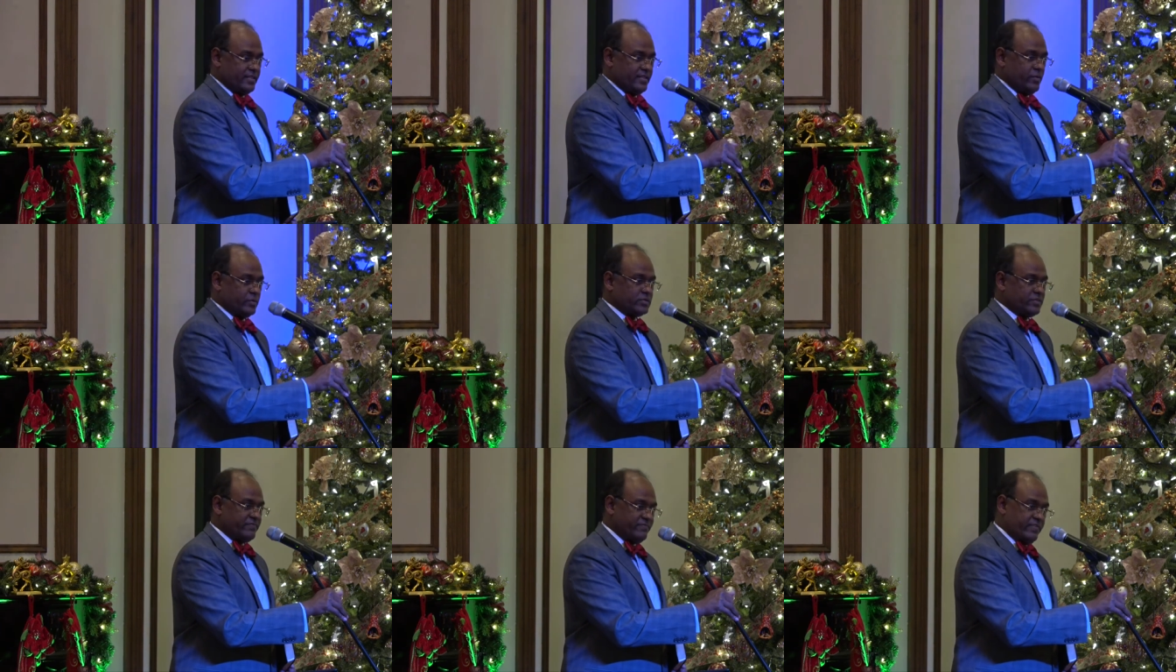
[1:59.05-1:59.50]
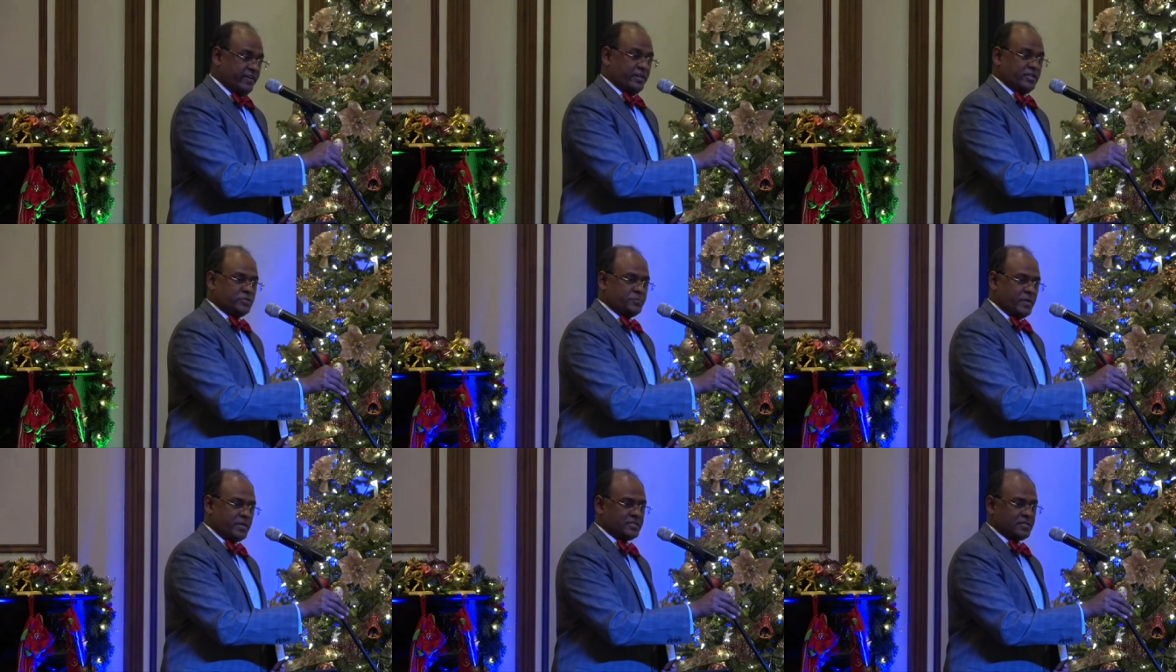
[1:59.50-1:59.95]
There was a very
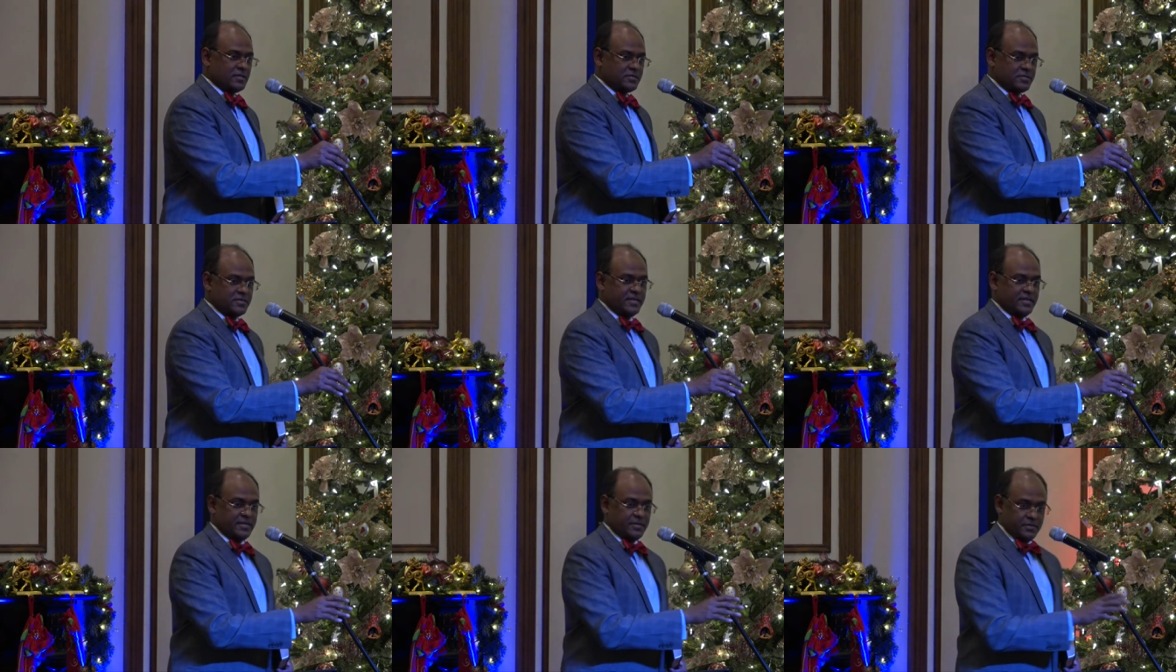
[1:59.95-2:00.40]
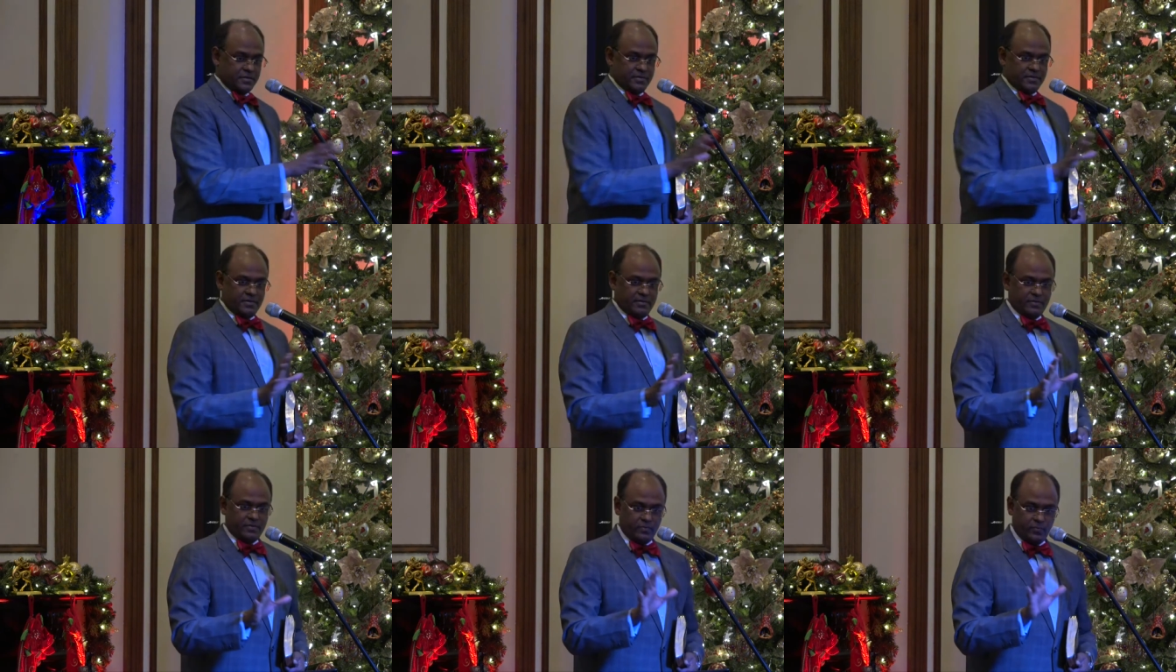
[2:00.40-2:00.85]
special tree.
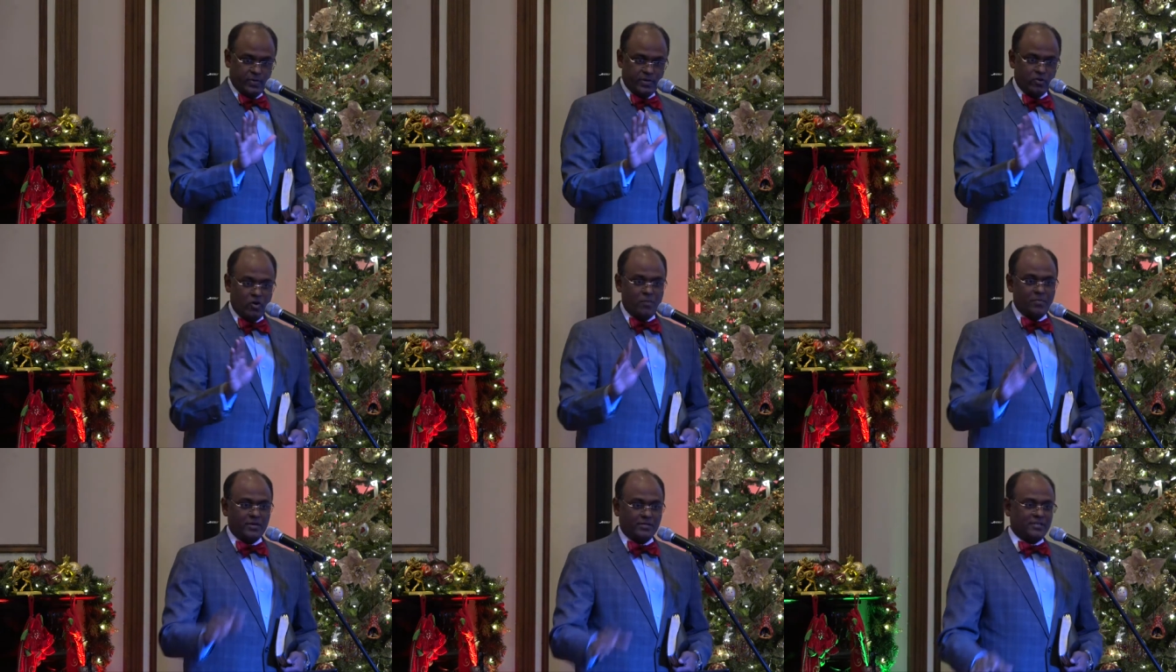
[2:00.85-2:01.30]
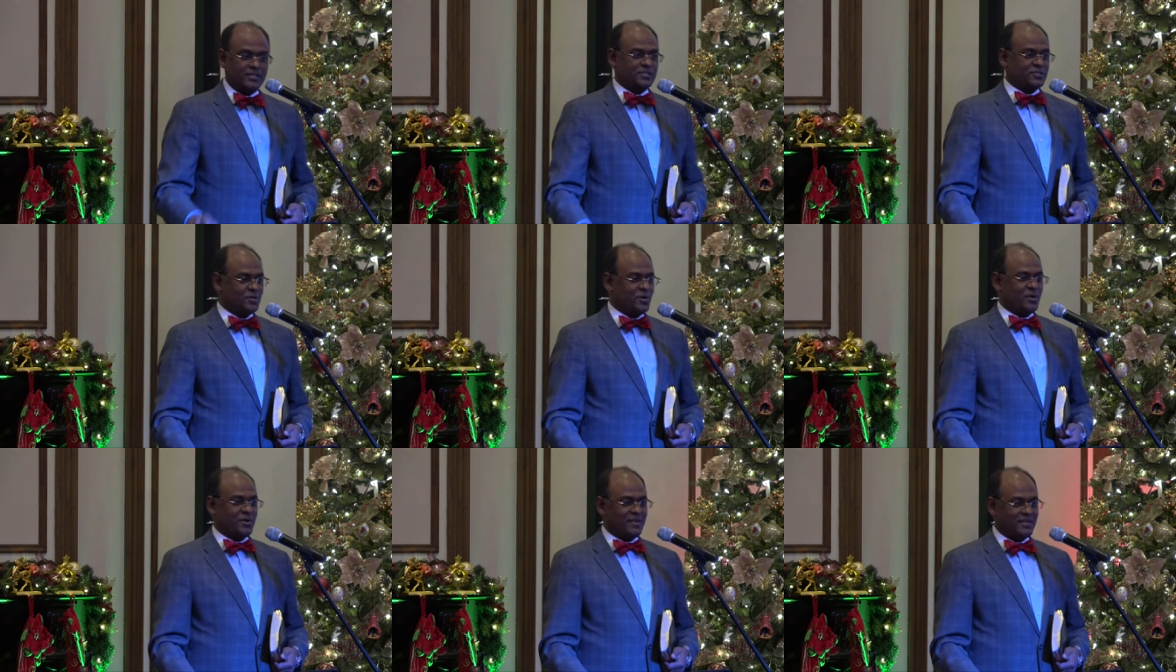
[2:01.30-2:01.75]
We know about that
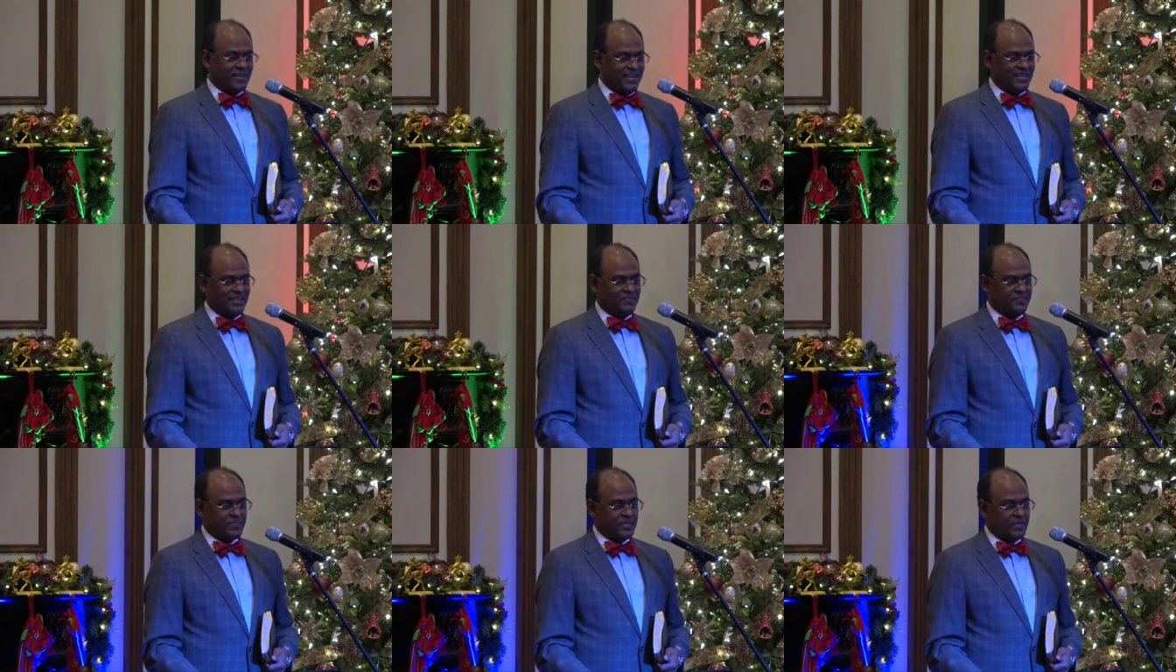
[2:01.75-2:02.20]
story, right?